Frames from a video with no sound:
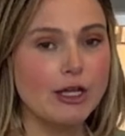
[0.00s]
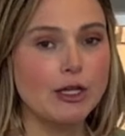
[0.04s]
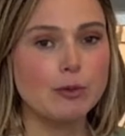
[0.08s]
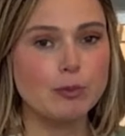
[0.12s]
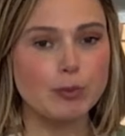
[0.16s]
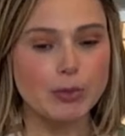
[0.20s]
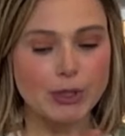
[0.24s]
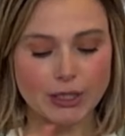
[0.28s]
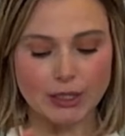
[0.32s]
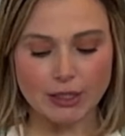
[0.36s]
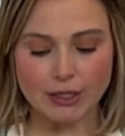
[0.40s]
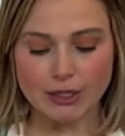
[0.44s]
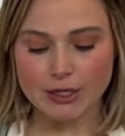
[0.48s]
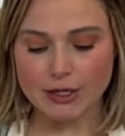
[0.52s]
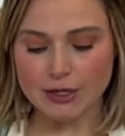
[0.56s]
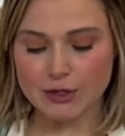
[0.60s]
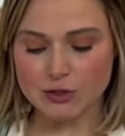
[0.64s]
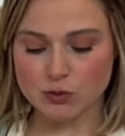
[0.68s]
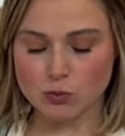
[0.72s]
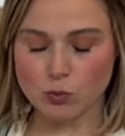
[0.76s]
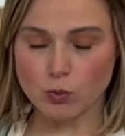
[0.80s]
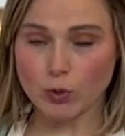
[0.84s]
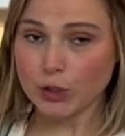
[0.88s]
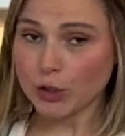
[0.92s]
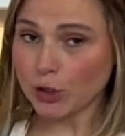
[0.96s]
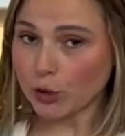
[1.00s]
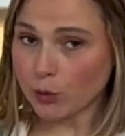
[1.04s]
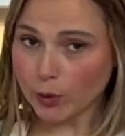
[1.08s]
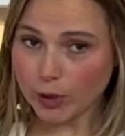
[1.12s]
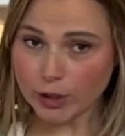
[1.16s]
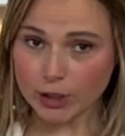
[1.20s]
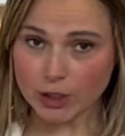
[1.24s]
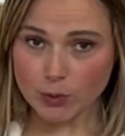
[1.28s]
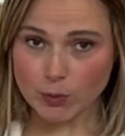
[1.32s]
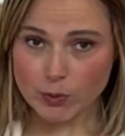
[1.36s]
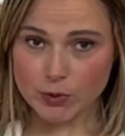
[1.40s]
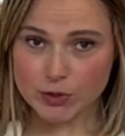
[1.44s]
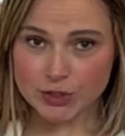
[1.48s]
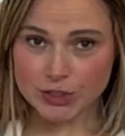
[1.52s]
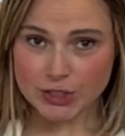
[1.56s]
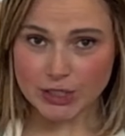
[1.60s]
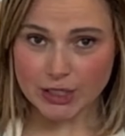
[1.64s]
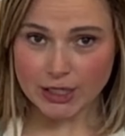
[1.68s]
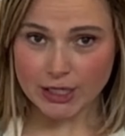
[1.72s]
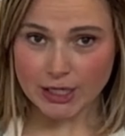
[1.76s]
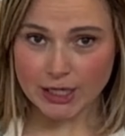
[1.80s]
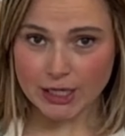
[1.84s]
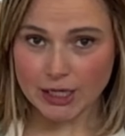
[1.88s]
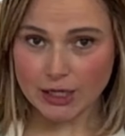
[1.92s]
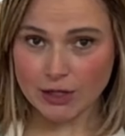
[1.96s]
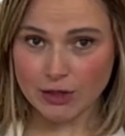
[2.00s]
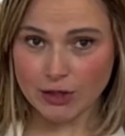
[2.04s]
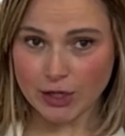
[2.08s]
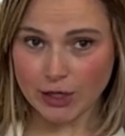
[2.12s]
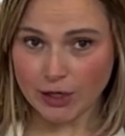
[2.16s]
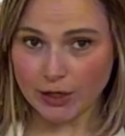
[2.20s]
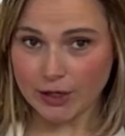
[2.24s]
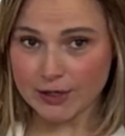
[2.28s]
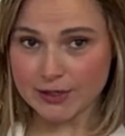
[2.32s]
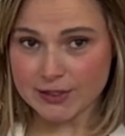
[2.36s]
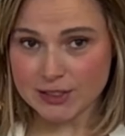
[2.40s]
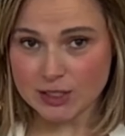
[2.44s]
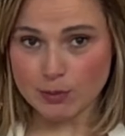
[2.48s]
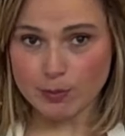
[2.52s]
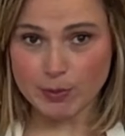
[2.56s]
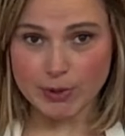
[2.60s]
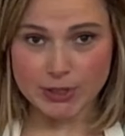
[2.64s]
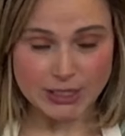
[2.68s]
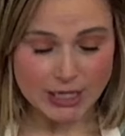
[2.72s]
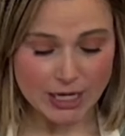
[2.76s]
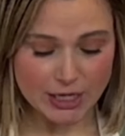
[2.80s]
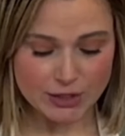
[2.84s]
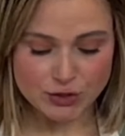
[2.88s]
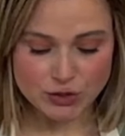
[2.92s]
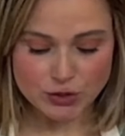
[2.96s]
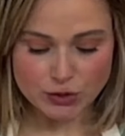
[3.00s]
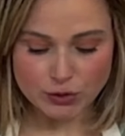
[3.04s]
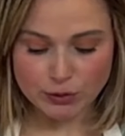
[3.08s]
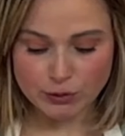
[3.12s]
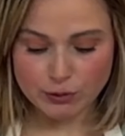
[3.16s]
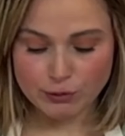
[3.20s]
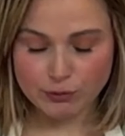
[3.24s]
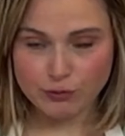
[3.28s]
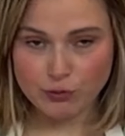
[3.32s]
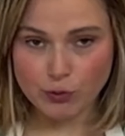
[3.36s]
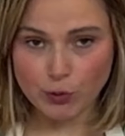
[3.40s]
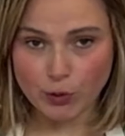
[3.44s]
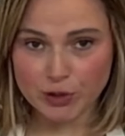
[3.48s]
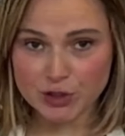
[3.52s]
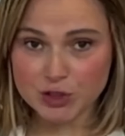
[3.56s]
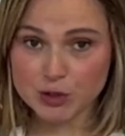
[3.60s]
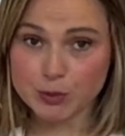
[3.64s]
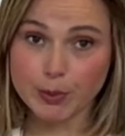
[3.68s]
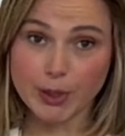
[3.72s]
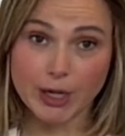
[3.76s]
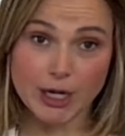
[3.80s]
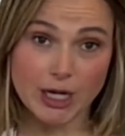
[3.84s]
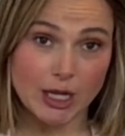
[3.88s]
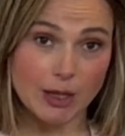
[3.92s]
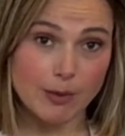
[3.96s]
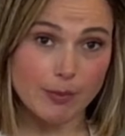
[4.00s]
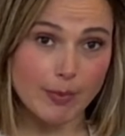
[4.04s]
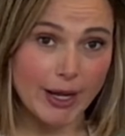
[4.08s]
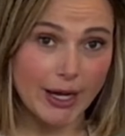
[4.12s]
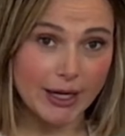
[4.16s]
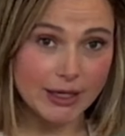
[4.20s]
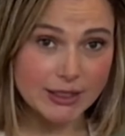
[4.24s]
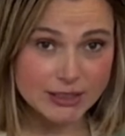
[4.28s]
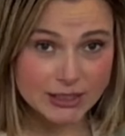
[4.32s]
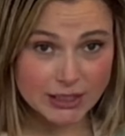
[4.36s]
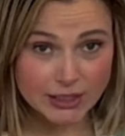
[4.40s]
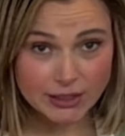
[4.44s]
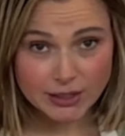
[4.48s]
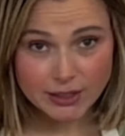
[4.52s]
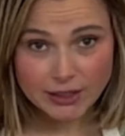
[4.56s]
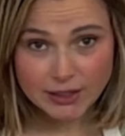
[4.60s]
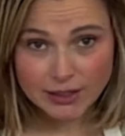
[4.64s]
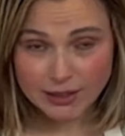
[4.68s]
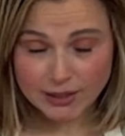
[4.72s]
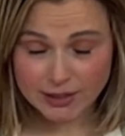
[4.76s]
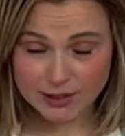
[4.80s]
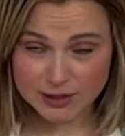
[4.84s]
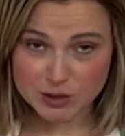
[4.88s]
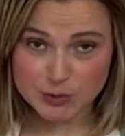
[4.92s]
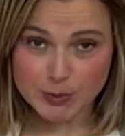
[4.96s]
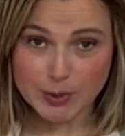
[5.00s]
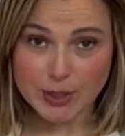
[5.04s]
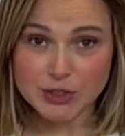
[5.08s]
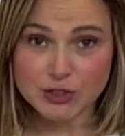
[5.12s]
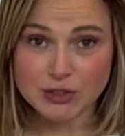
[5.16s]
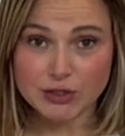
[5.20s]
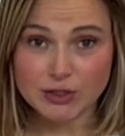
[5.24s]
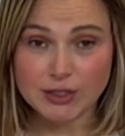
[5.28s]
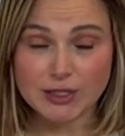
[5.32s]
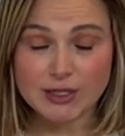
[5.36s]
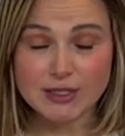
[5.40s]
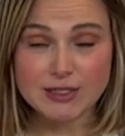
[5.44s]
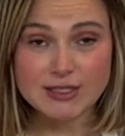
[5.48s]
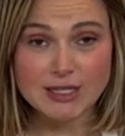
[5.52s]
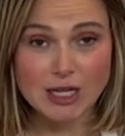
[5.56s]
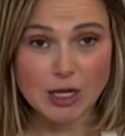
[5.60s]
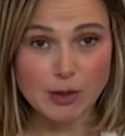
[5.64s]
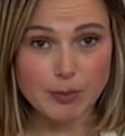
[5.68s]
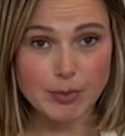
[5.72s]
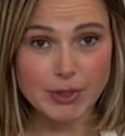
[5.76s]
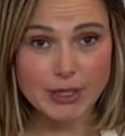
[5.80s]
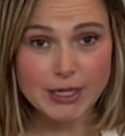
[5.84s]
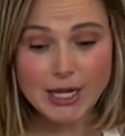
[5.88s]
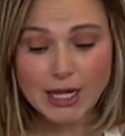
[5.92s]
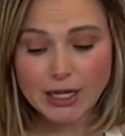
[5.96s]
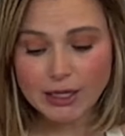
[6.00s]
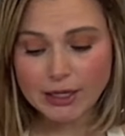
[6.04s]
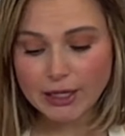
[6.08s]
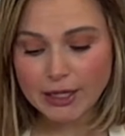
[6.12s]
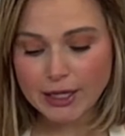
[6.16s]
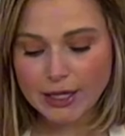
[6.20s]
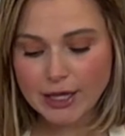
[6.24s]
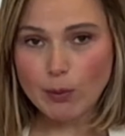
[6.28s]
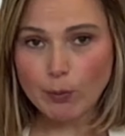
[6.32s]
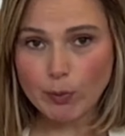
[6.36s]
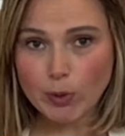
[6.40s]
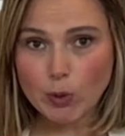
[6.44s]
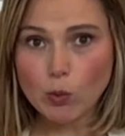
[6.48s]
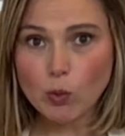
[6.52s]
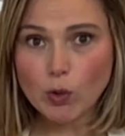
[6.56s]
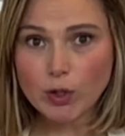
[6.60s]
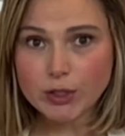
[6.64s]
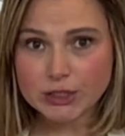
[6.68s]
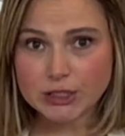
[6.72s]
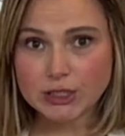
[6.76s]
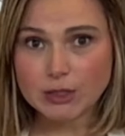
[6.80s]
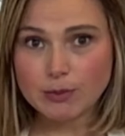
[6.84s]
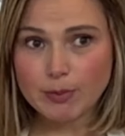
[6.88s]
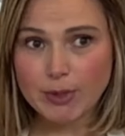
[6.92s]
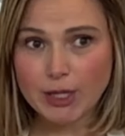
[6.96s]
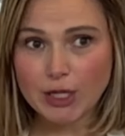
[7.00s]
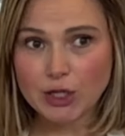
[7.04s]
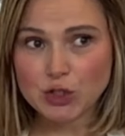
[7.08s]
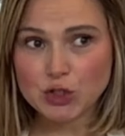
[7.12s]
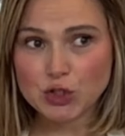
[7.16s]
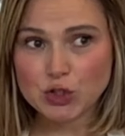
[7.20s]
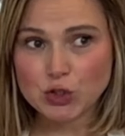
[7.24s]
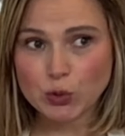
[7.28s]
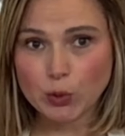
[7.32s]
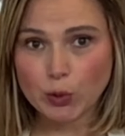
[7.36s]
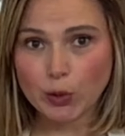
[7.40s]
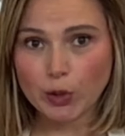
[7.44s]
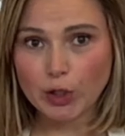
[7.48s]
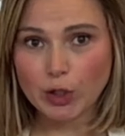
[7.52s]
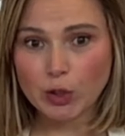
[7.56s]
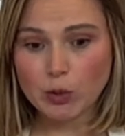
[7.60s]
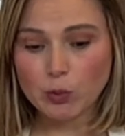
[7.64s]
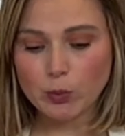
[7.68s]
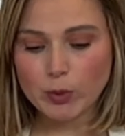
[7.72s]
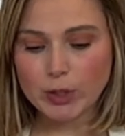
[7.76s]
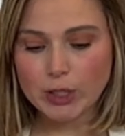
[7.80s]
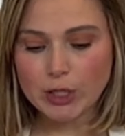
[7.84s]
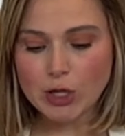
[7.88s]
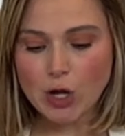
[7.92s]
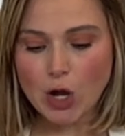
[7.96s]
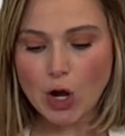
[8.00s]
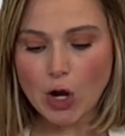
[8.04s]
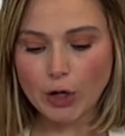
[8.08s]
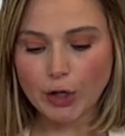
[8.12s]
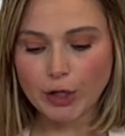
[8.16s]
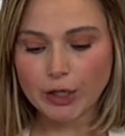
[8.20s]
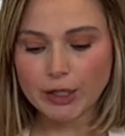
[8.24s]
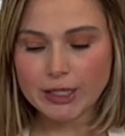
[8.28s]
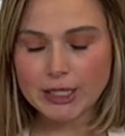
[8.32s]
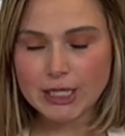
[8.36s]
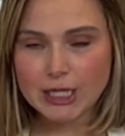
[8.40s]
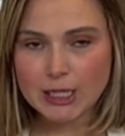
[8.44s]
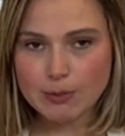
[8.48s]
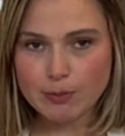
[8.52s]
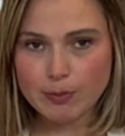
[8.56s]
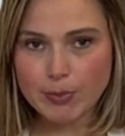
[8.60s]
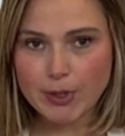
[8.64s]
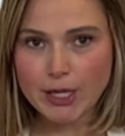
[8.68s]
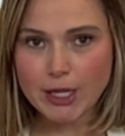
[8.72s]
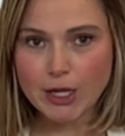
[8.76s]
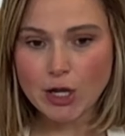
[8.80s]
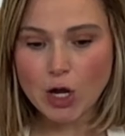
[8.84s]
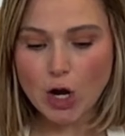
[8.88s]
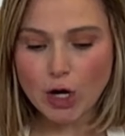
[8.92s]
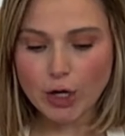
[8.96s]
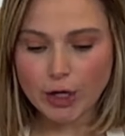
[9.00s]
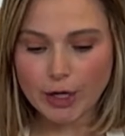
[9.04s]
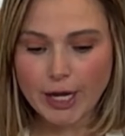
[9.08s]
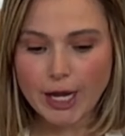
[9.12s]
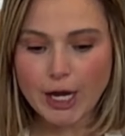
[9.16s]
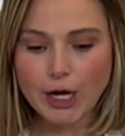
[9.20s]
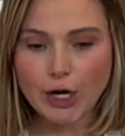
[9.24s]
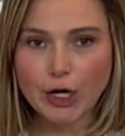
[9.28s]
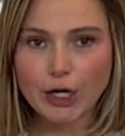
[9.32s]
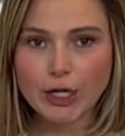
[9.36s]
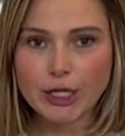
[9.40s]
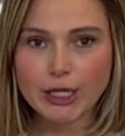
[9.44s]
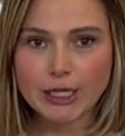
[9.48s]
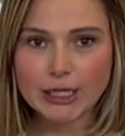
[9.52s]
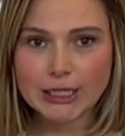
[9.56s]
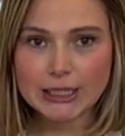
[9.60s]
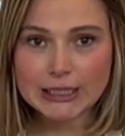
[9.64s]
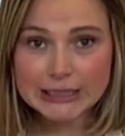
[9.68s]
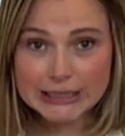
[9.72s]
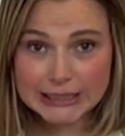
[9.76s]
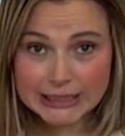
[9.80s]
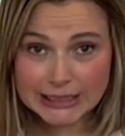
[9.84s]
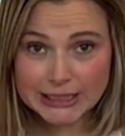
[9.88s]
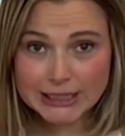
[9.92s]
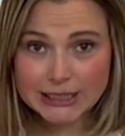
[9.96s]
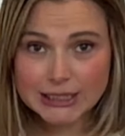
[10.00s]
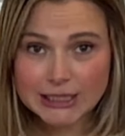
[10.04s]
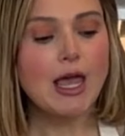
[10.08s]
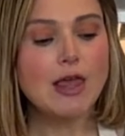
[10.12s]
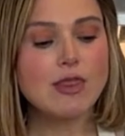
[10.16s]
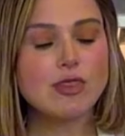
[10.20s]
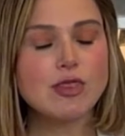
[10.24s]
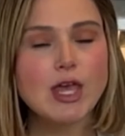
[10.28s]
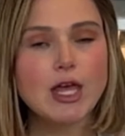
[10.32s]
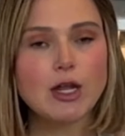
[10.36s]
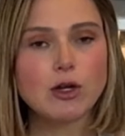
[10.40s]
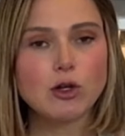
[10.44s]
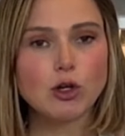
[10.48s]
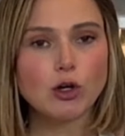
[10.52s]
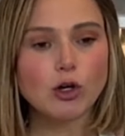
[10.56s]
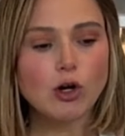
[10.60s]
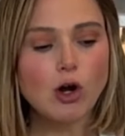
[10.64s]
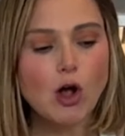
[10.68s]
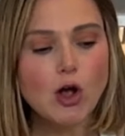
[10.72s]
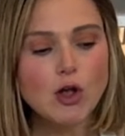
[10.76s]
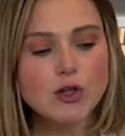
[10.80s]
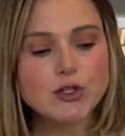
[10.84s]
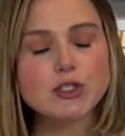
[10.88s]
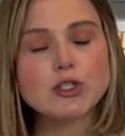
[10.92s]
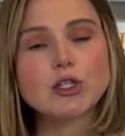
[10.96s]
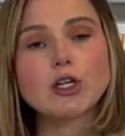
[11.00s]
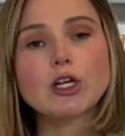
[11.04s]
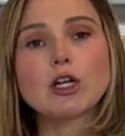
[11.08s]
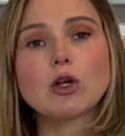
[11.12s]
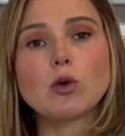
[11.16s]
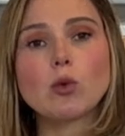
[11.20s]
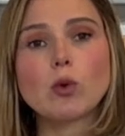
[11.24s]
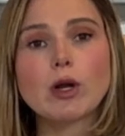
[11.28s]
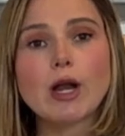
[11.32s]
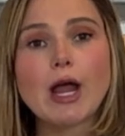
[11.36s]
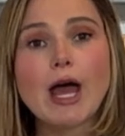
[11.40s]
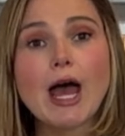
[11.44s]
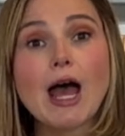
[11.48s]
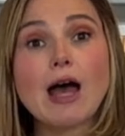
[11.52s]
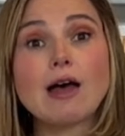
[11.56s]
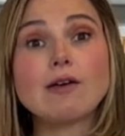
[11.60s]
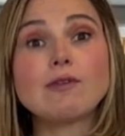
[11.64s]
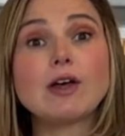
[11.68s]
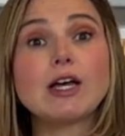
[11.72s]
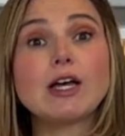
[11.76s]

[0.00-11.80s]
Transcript: because when you're working with chicken, there is the potential for spreading bacteria, especially salmonella, and we want to make sure we are keeping our area clean. And then you're also gonna wanna have